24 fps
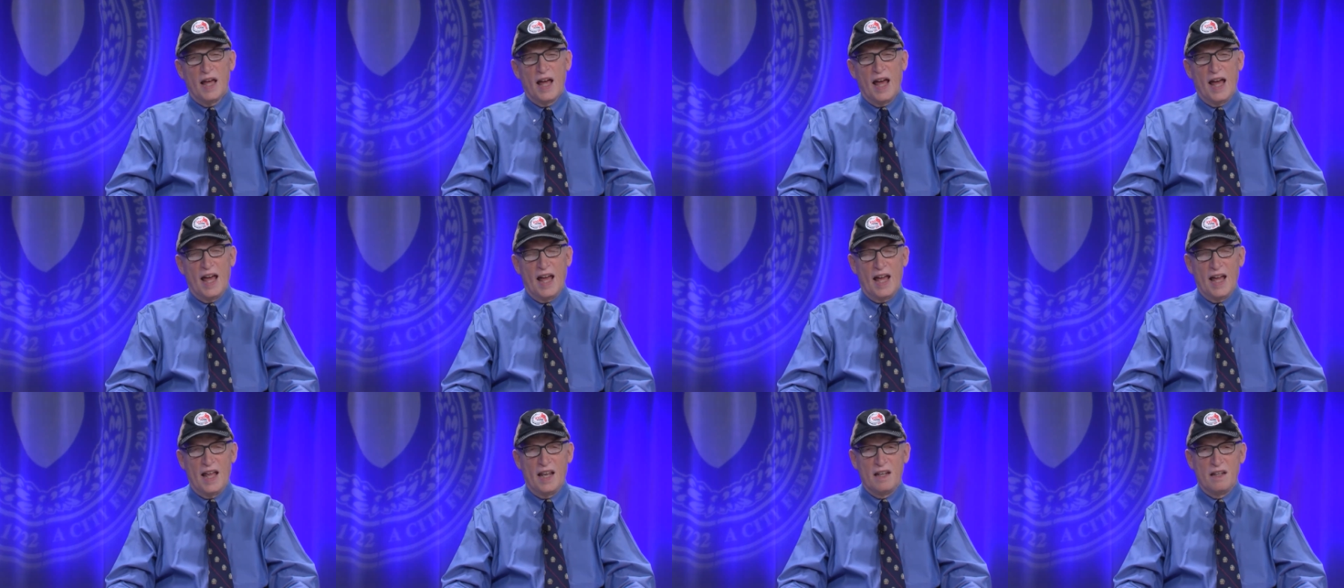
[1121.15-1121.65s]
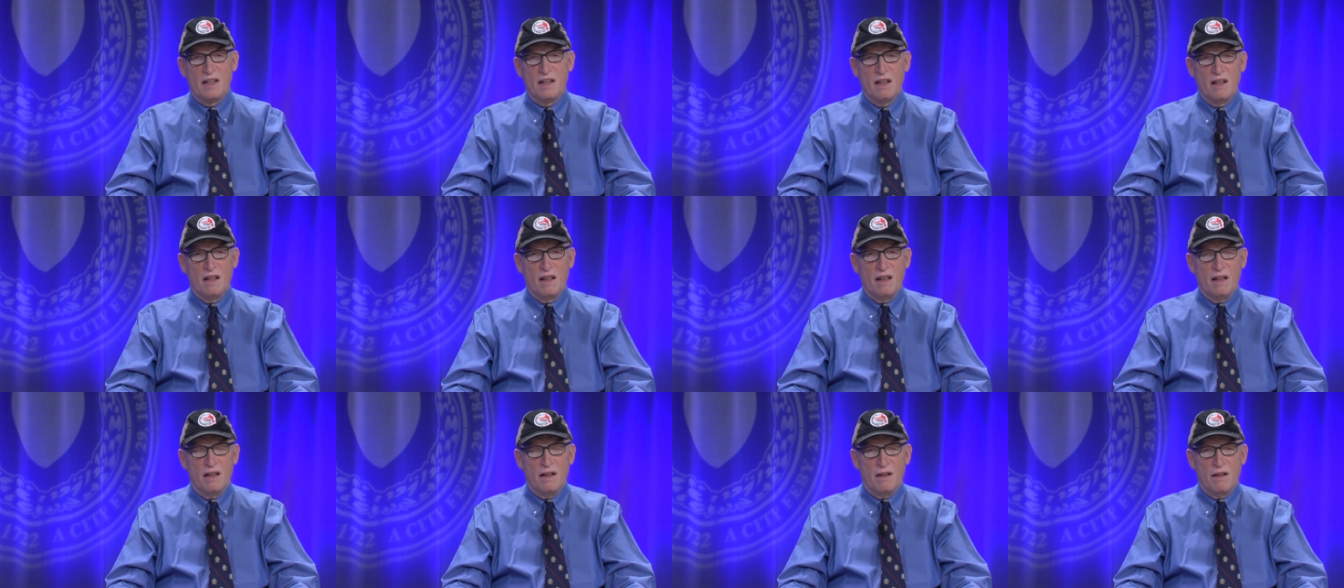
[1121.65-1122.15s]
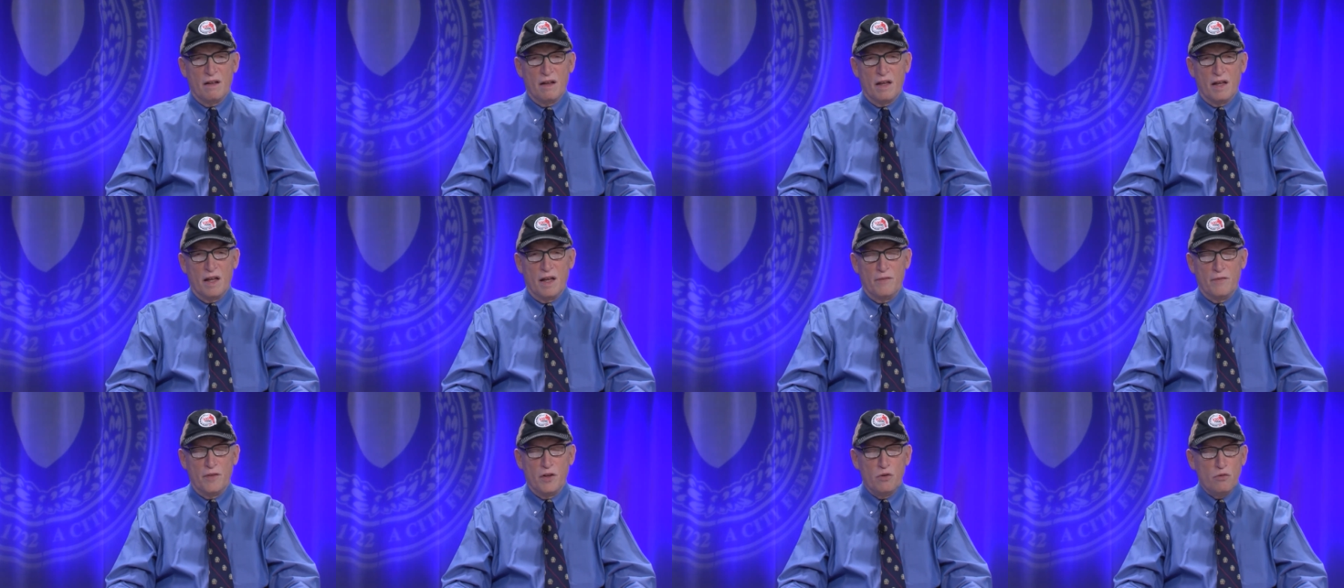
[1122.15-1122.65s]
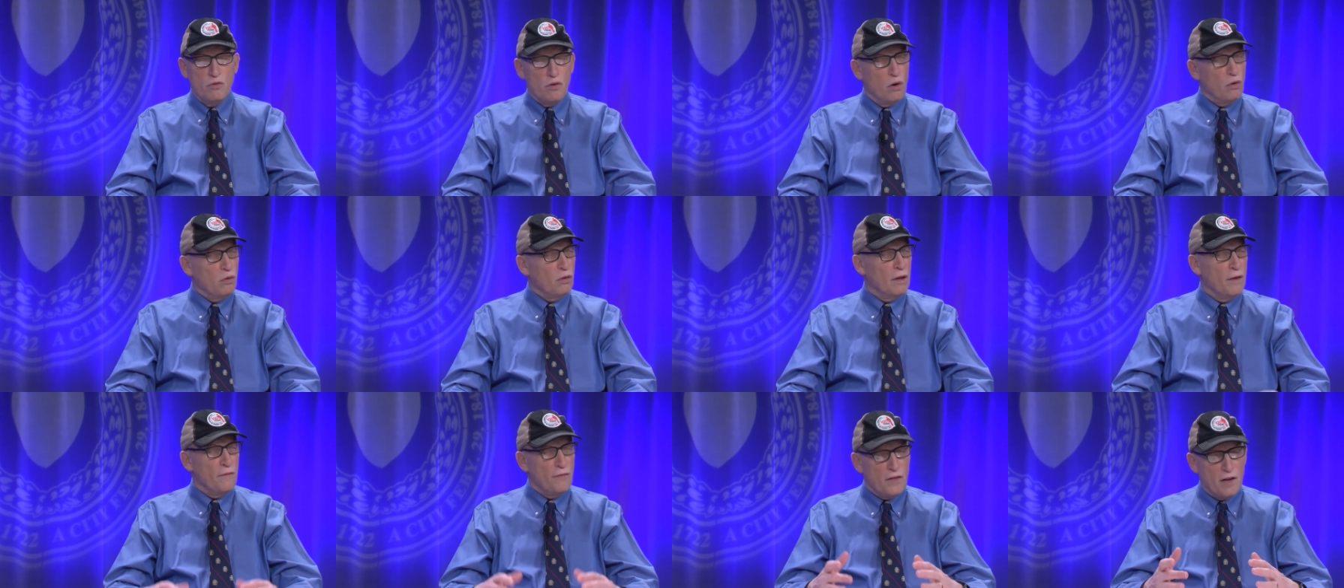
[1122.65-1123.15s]
And if you don't
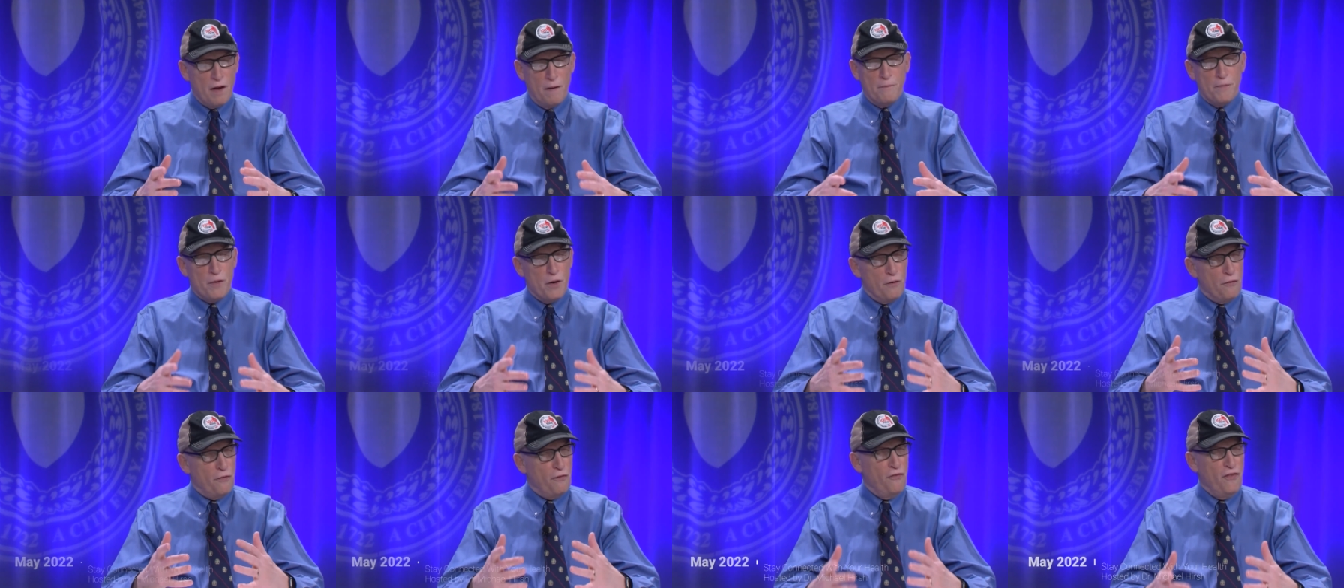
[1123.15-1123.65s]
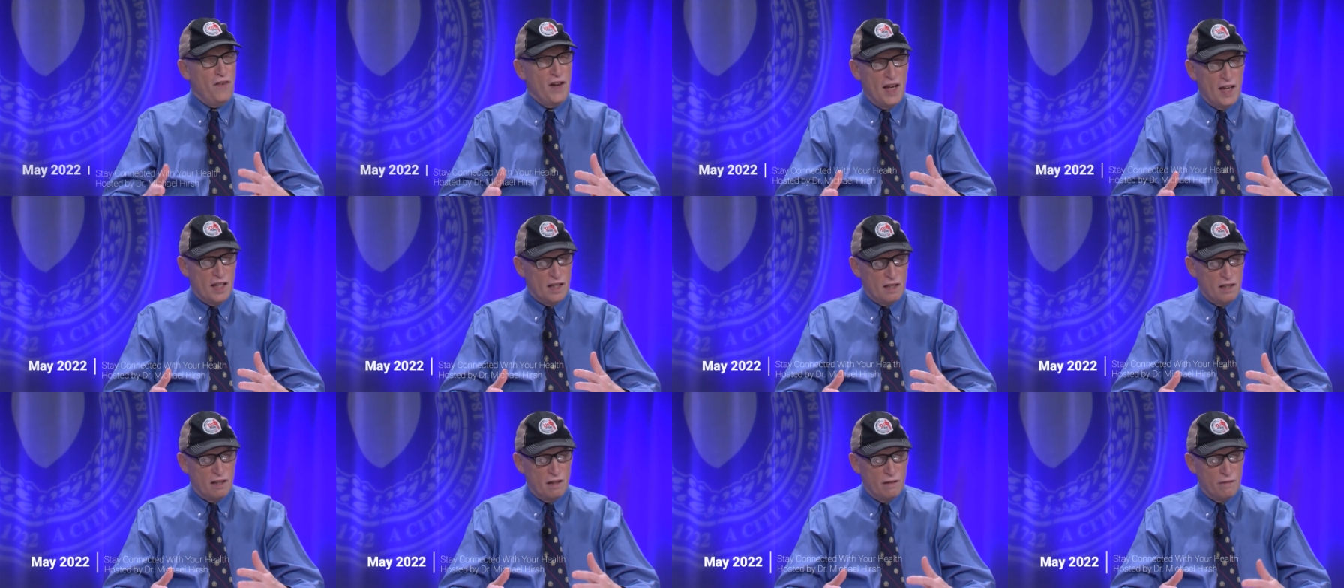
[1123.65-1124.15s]
lift up your feet,